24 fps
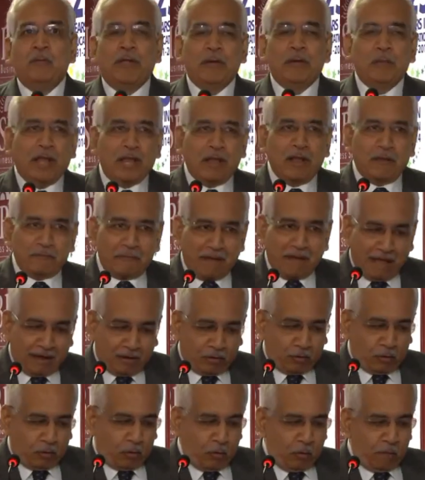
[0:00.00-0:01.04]
When one of
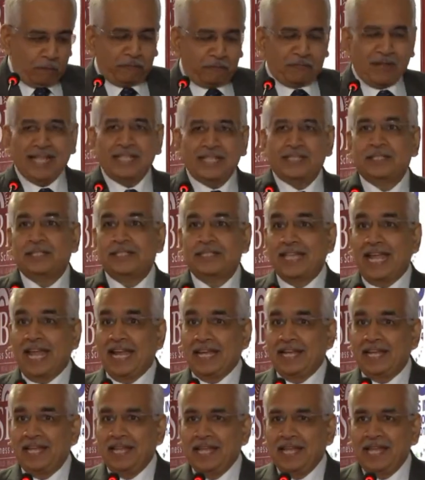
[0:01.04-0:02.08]
our co-friends
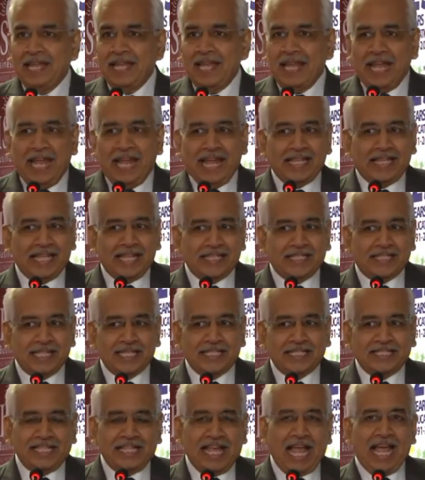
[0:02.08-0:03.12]
said, hey, there's
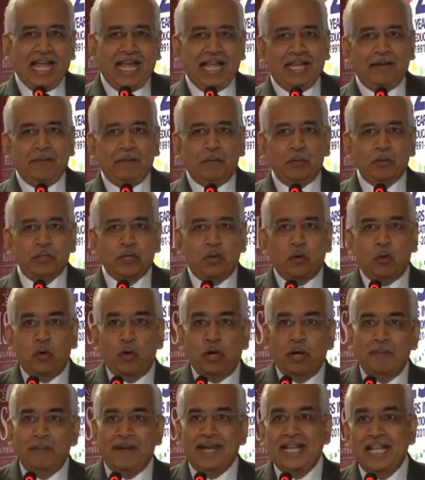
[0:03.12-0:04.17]
this guy who's a
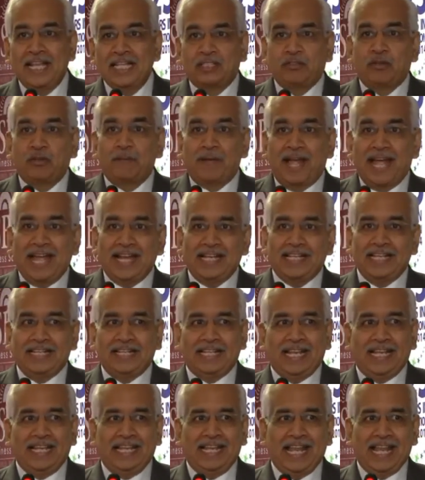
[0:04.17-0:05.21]
gold medalist from IIT
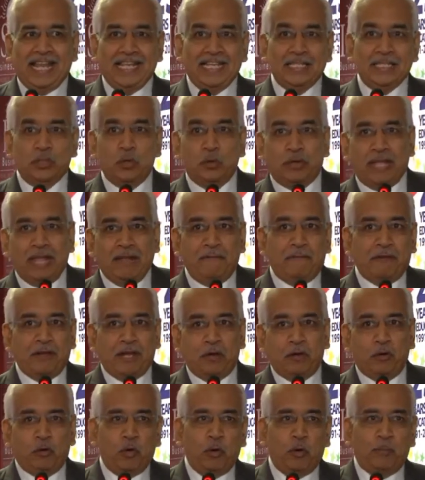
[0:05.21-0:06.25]
Delhi and he's looking for
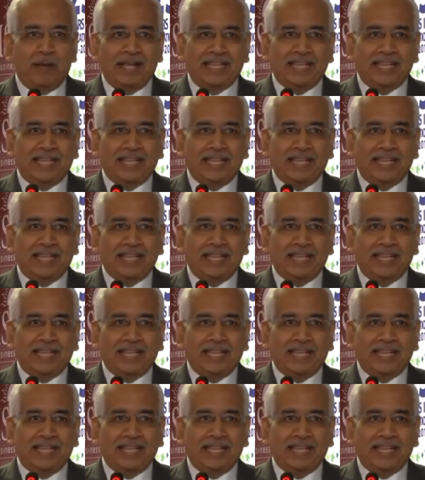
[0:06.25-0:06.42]
a group.